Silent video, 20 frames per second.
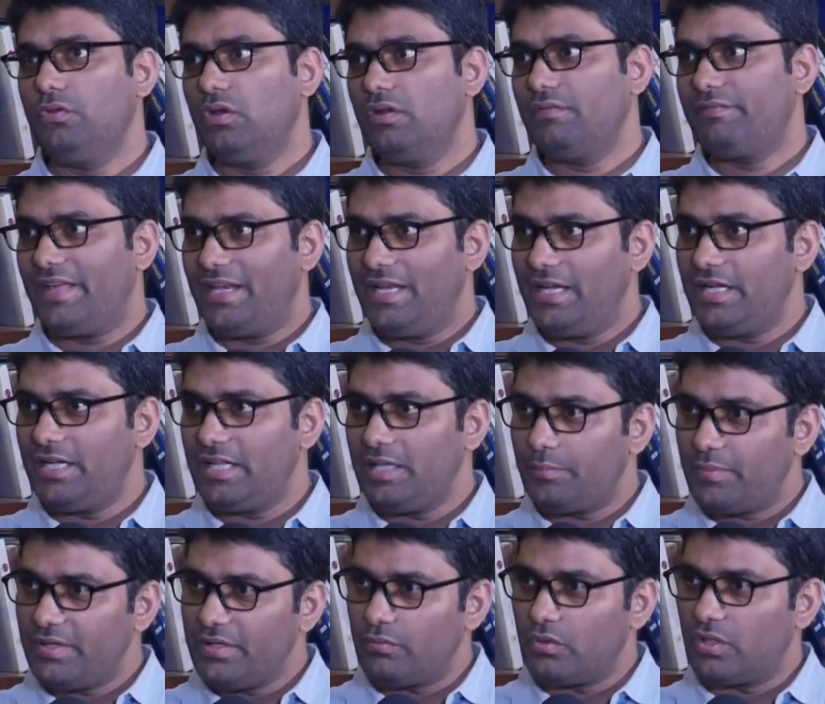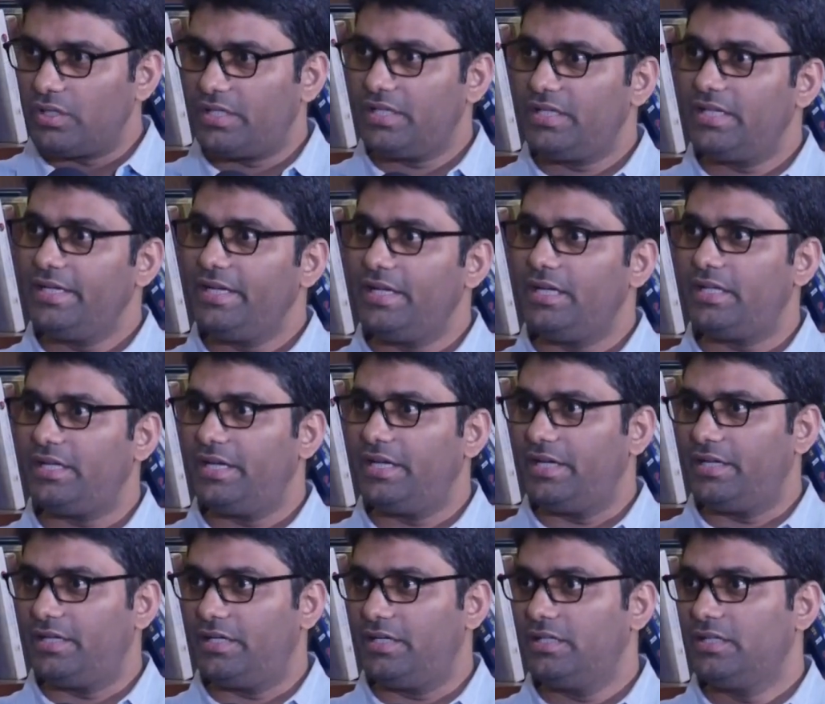you are very deeply vertically
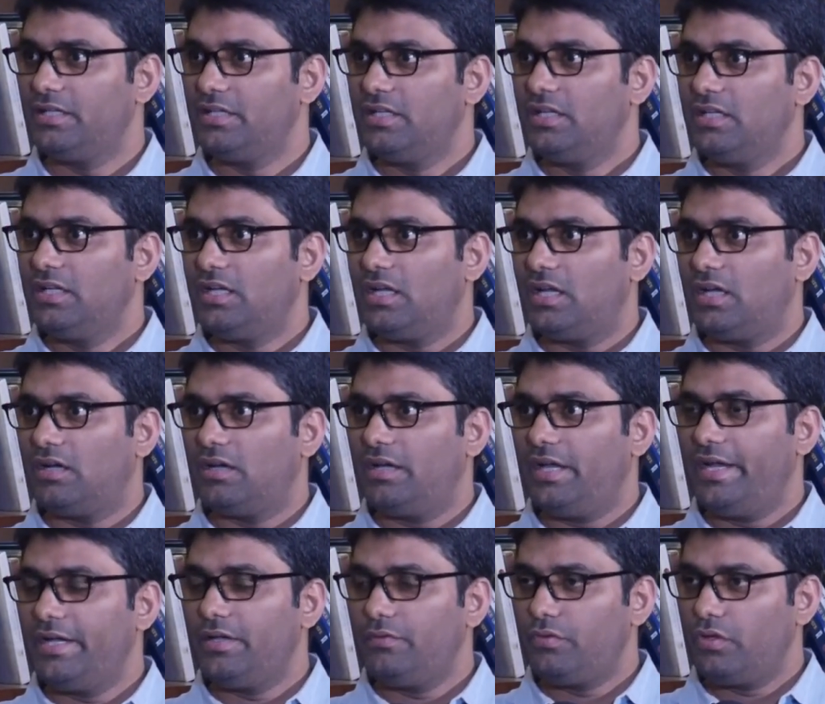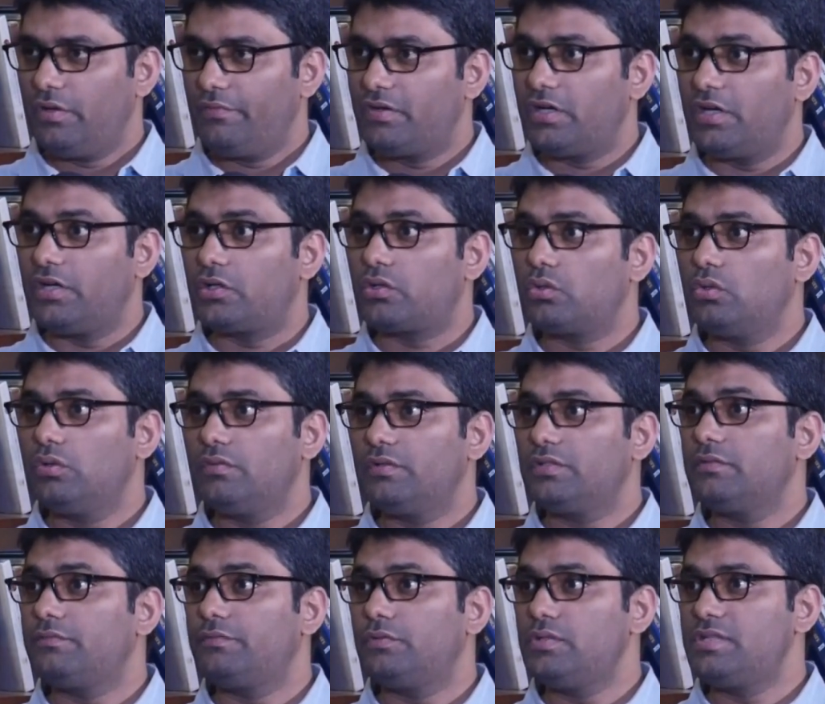integrated, and if you have control over
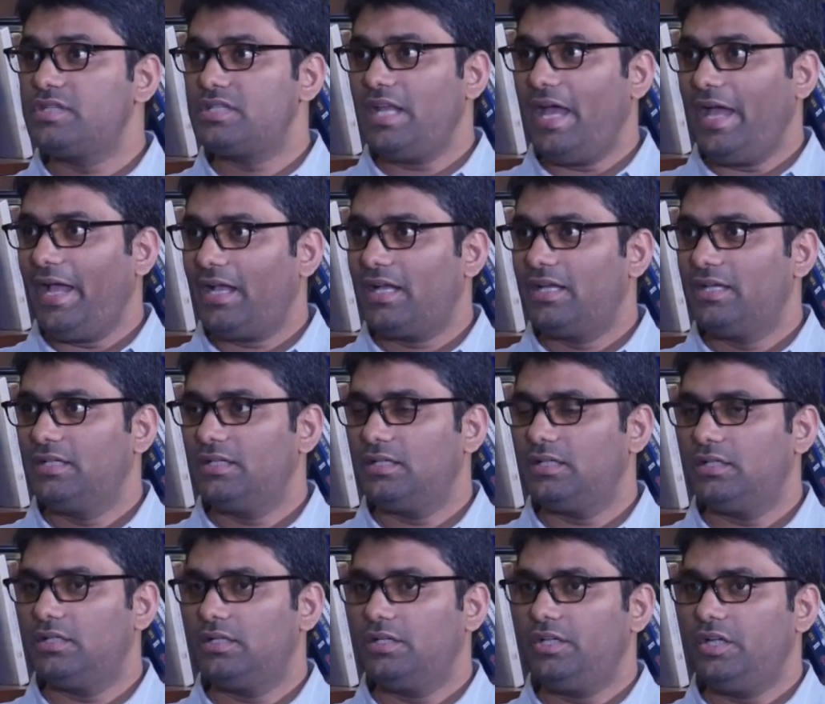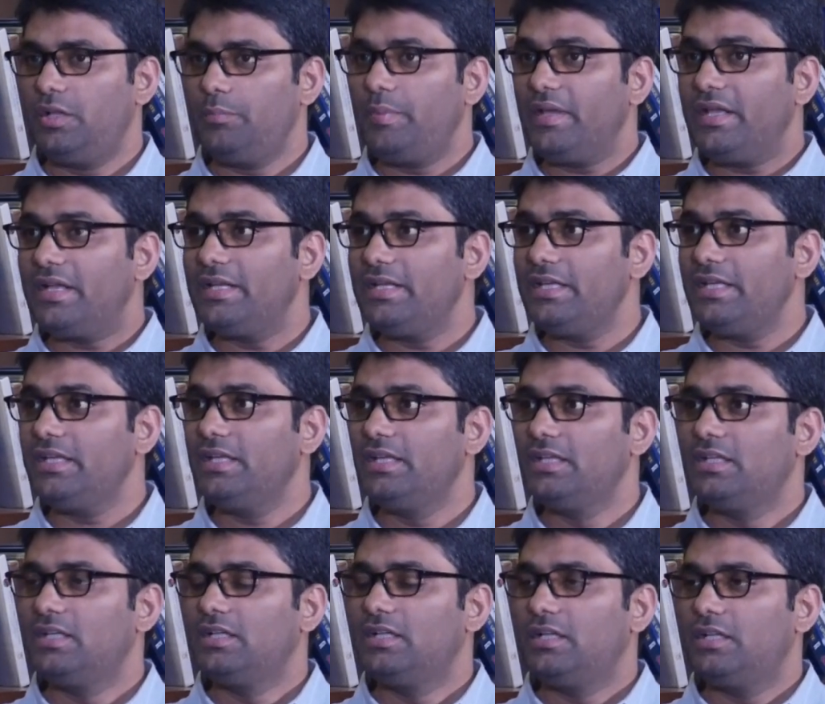the full stack, typically
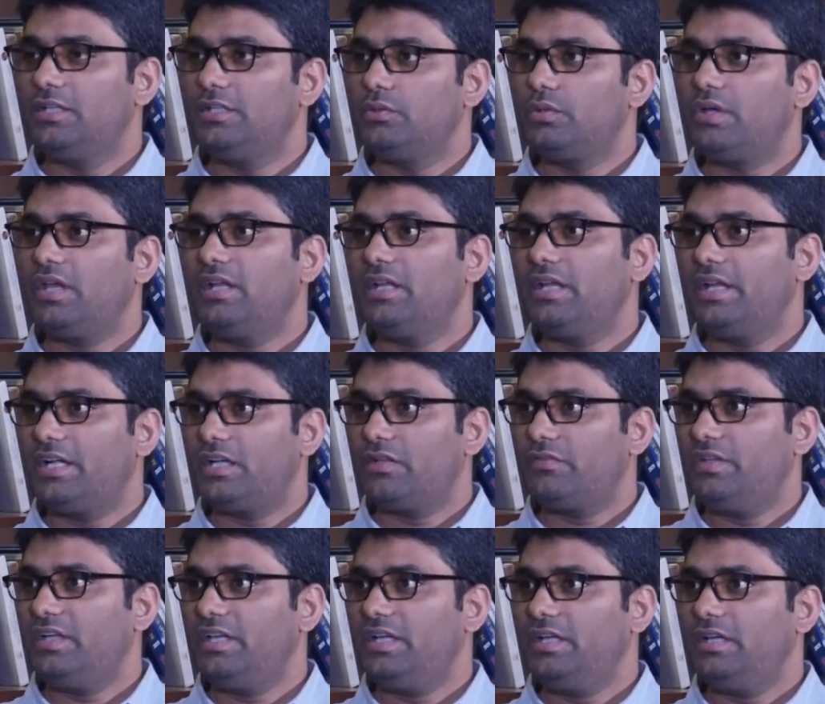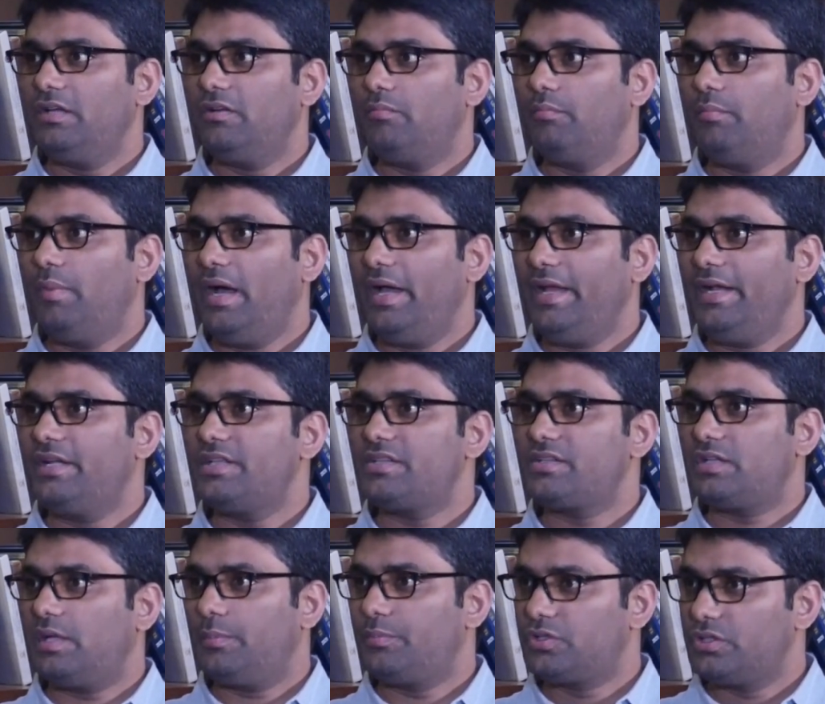you can get away by
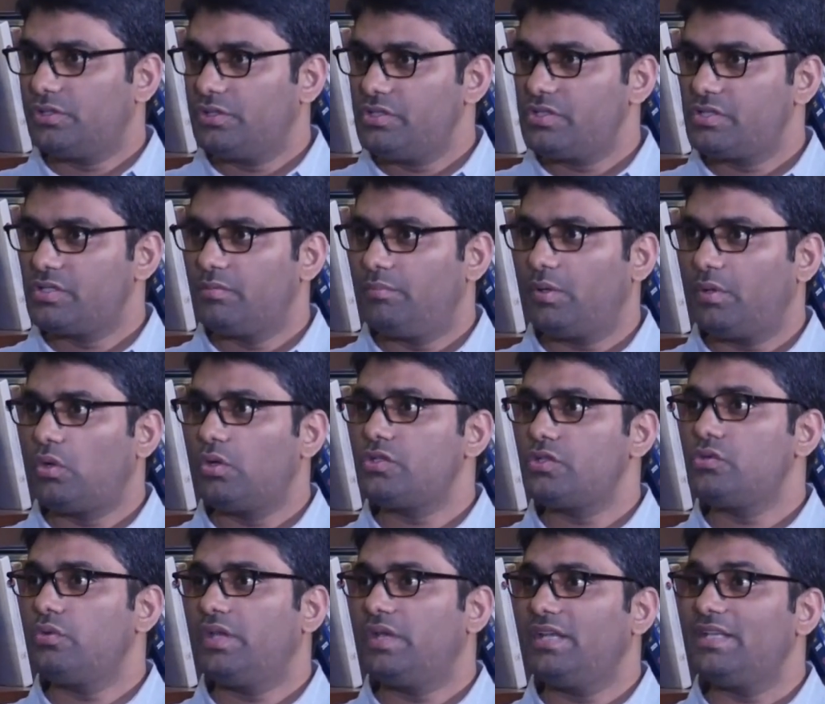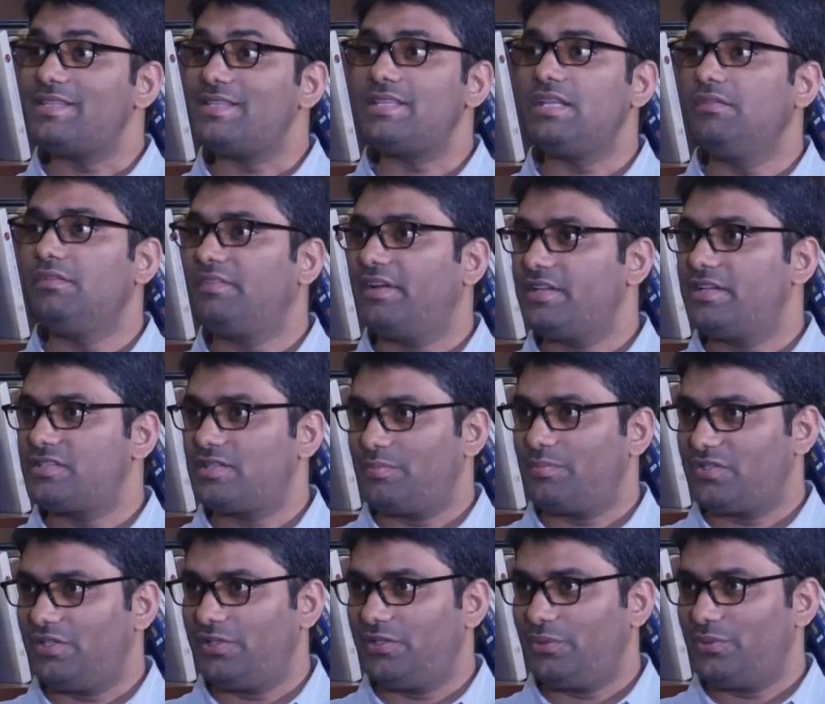disruptions because you can easily find
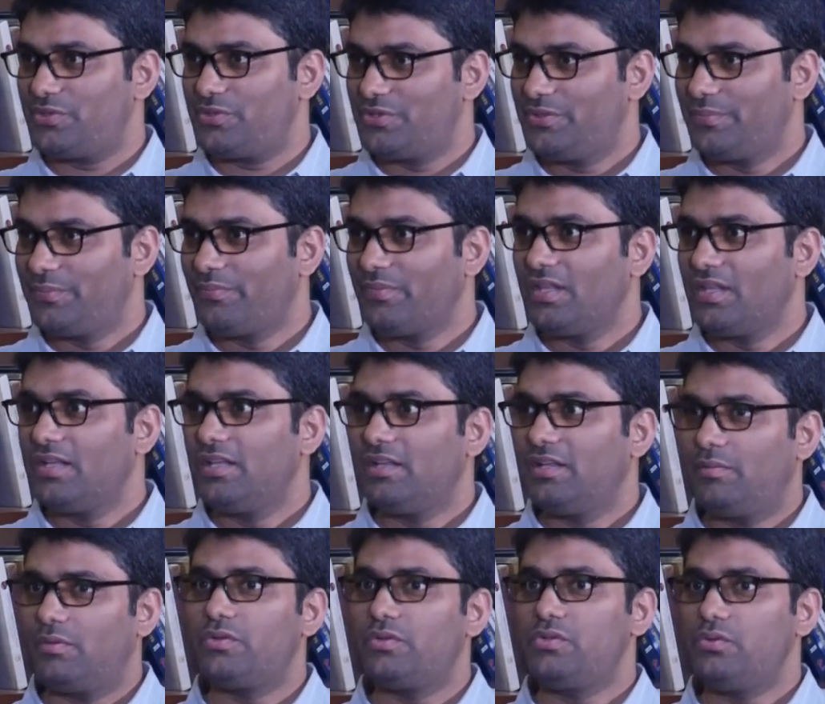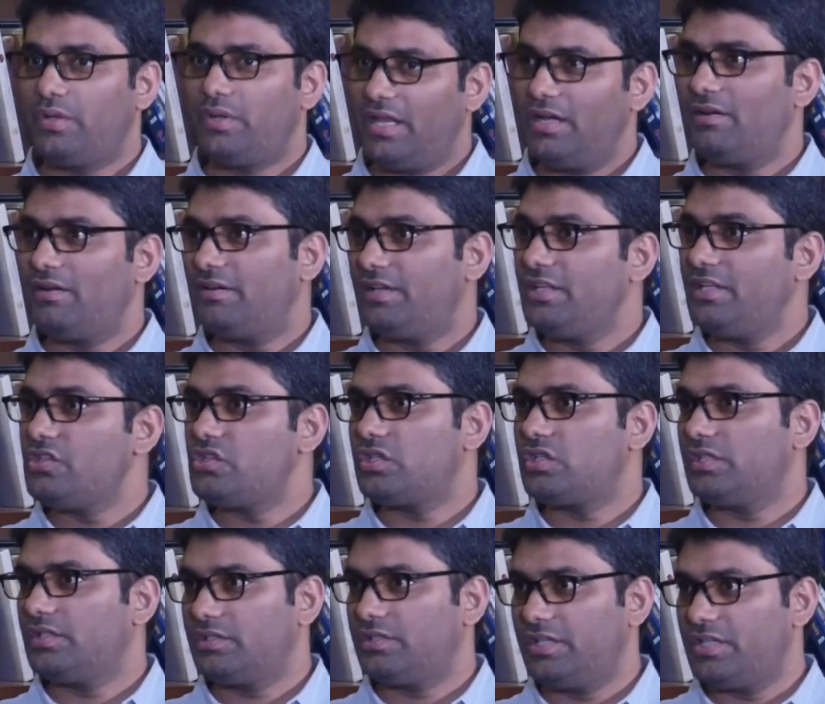substitutes, because you can
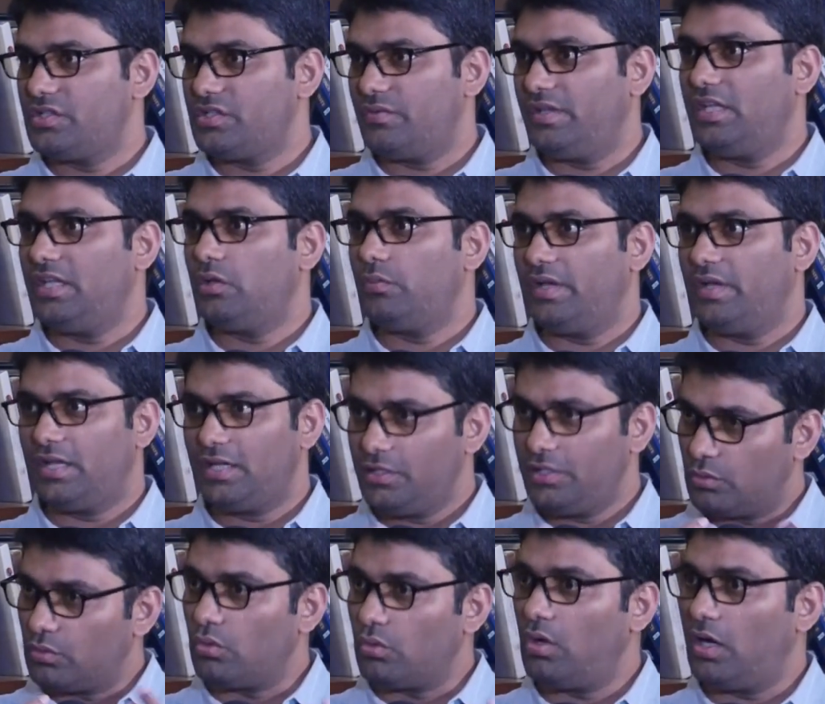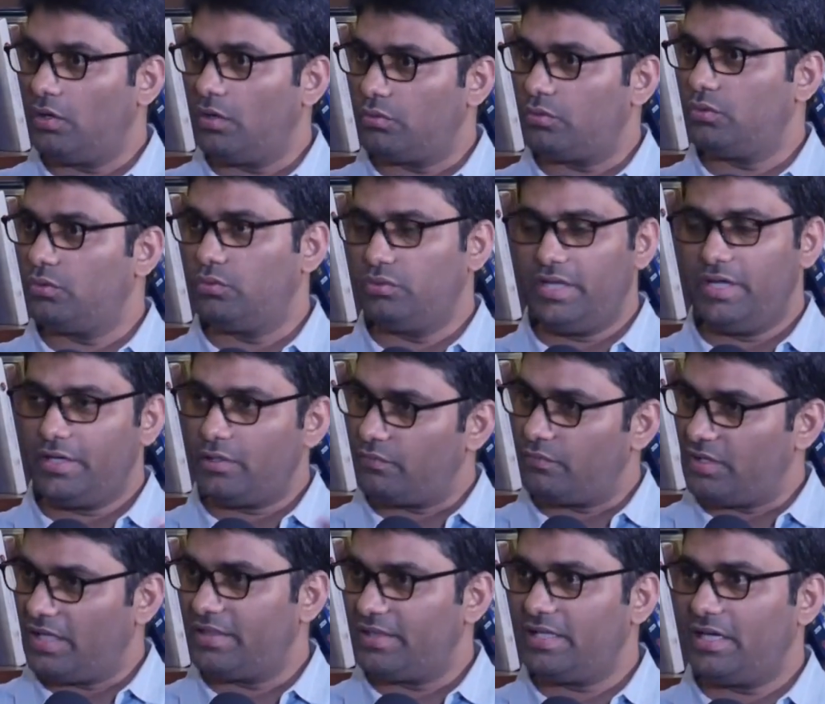re-engineer things very quickly. You know how to do that. You've
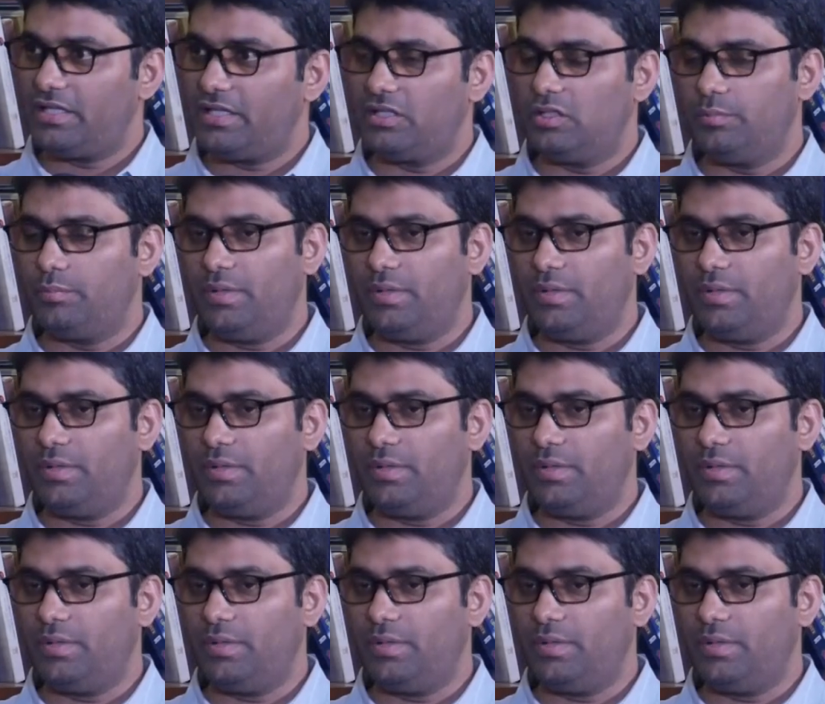done that in the